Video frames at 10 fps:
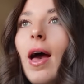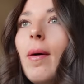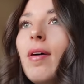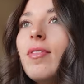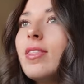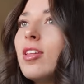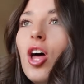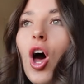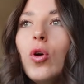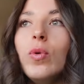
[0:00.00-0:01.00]
However, they're
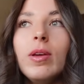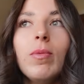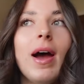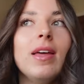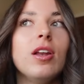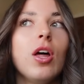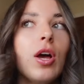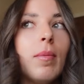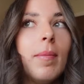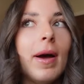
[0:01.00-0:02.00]
the only way that
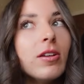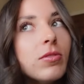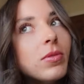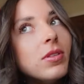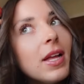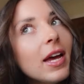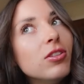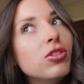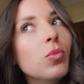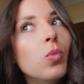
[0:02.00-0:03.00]
like my bangs will stay
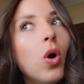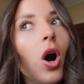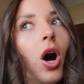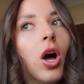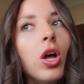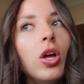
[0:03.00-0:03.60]
somewhat,